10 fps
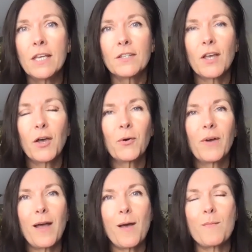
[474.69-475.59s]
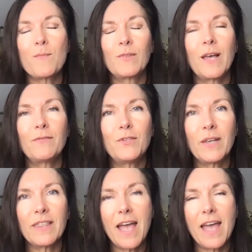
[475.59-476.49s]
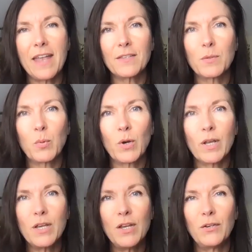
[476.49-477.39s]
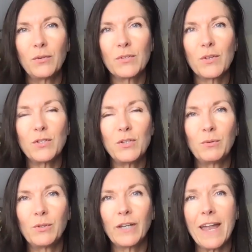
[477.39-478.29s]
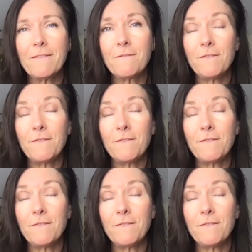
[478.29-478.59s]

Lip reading: So love doing that and supporting you so that you look and